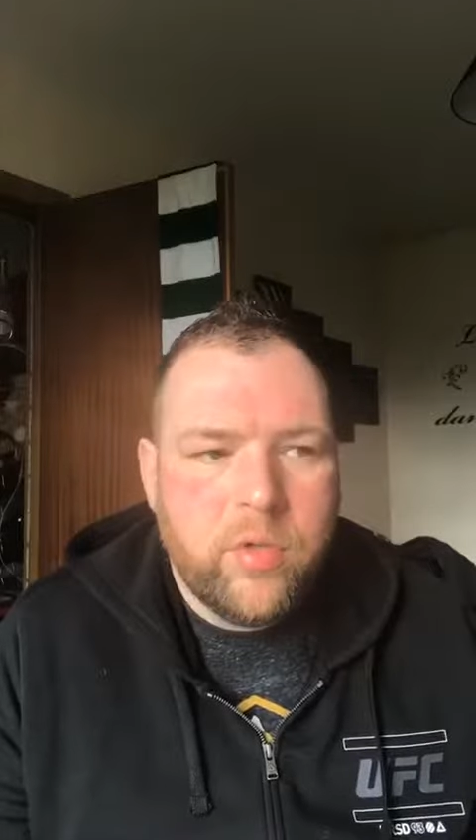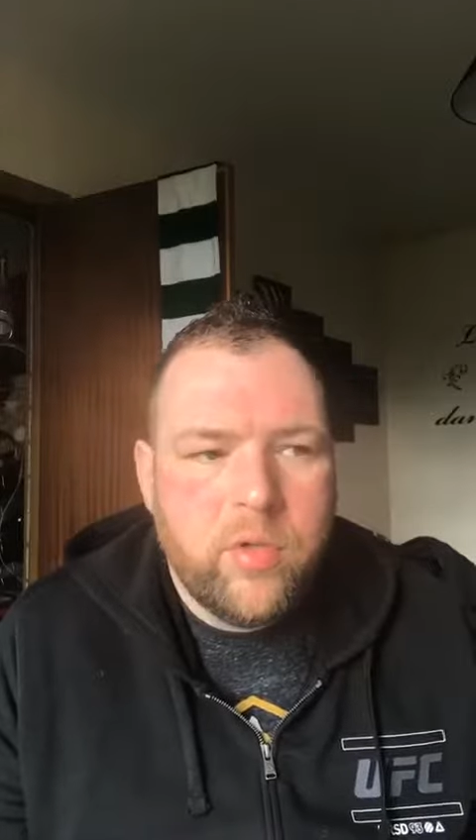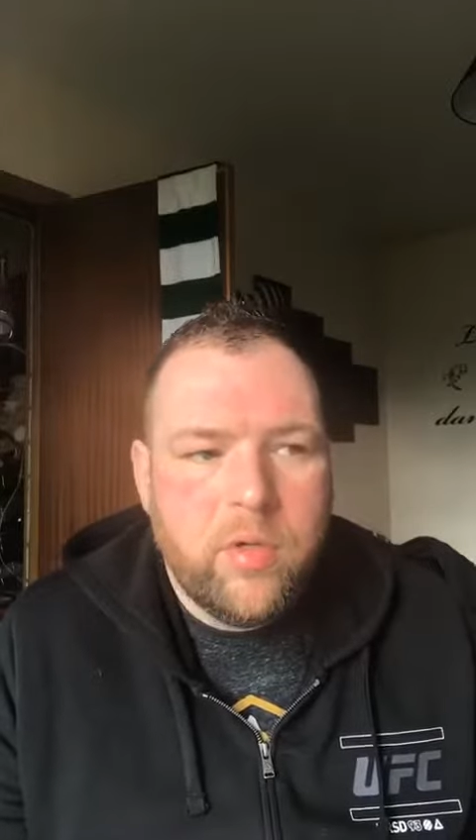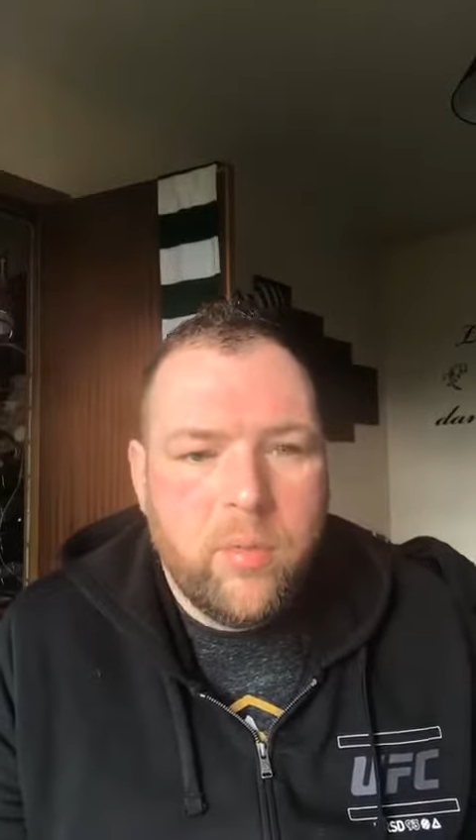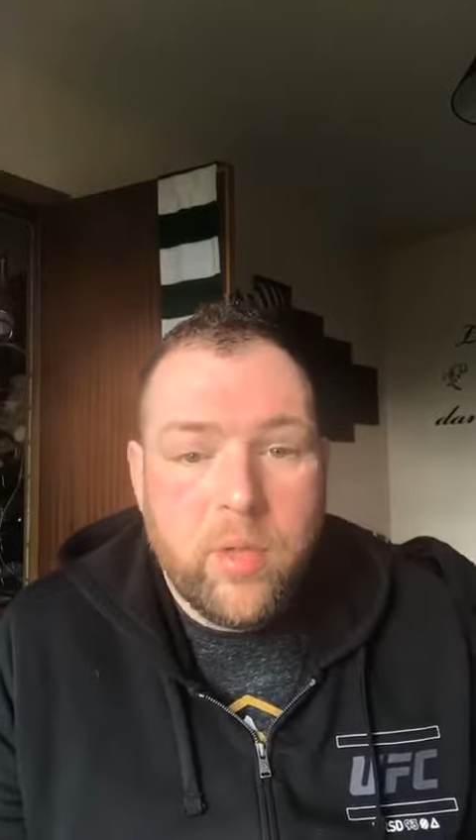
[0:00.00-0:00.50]

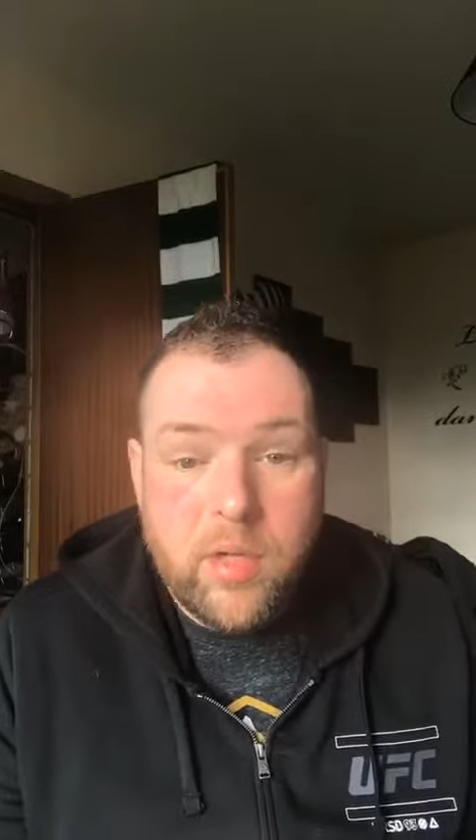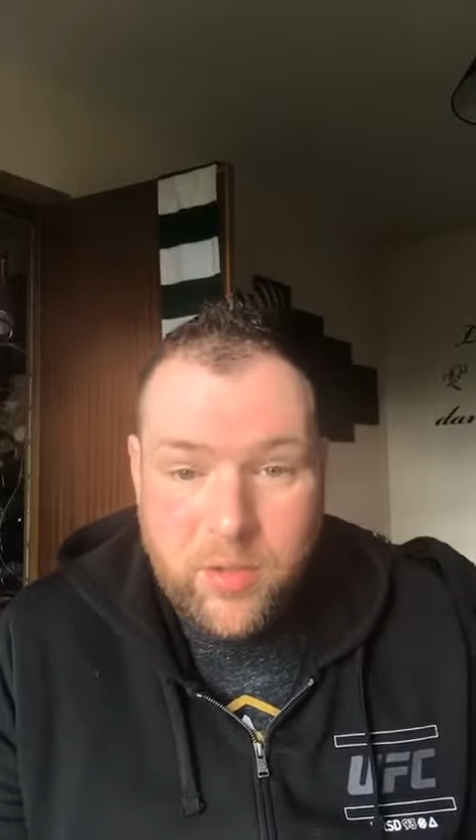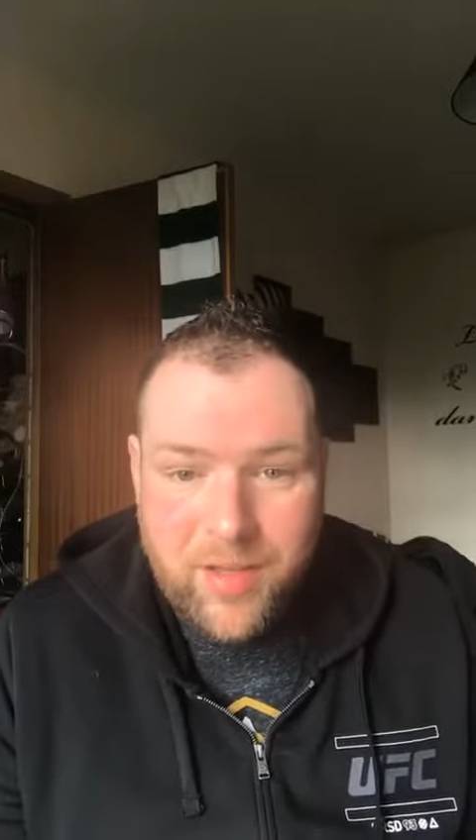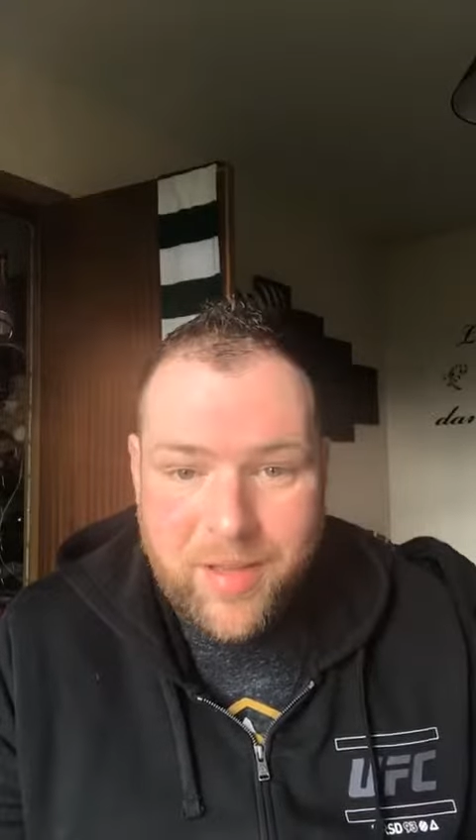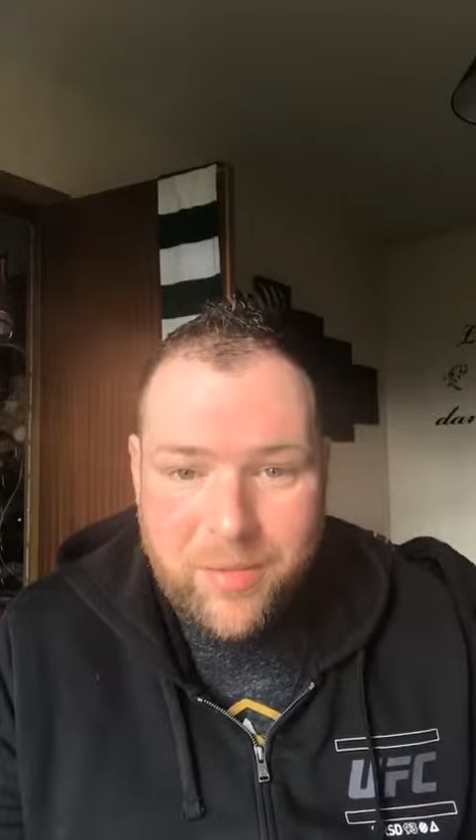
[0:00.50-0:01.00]
So I'm
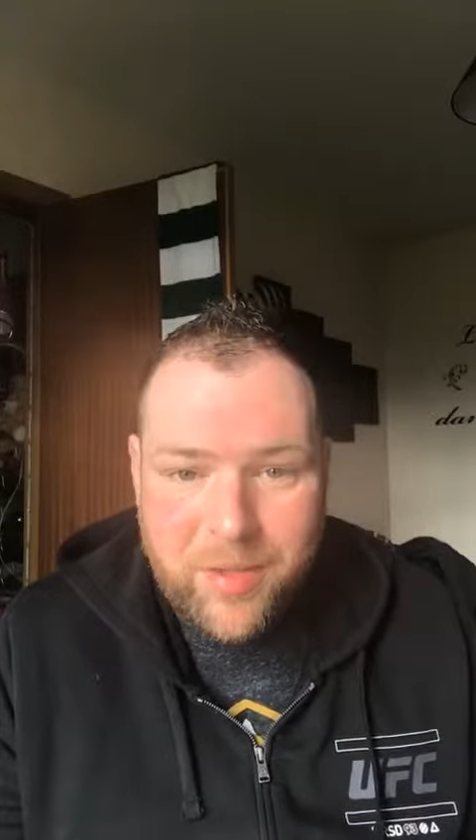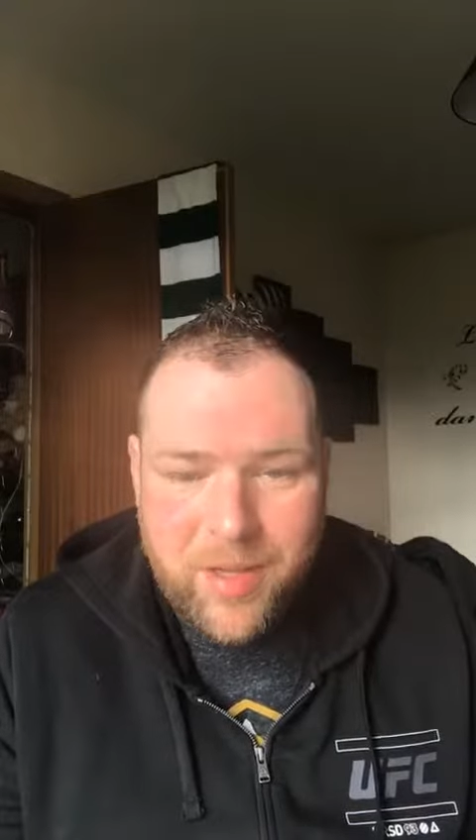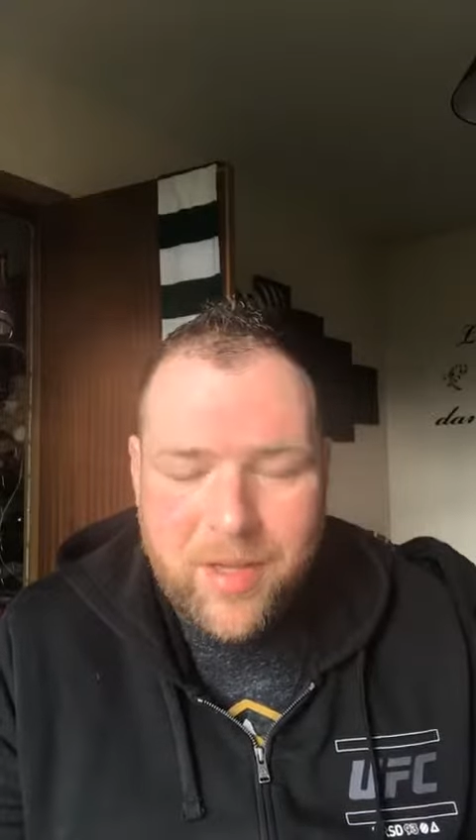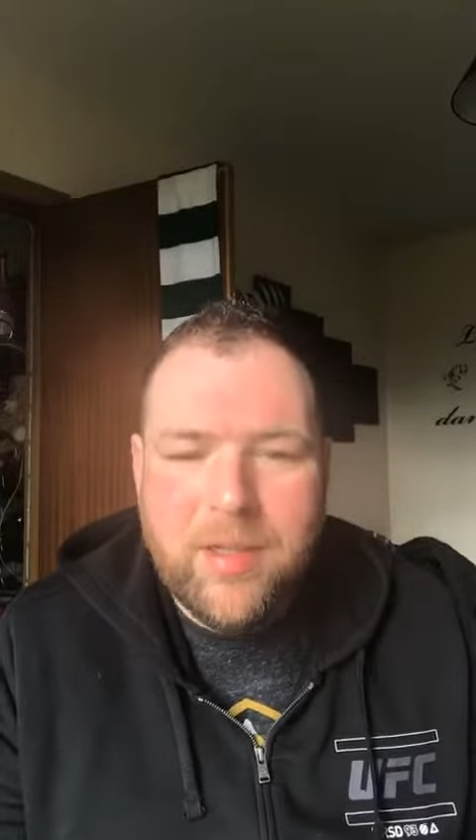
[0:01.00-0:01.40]
going to try that one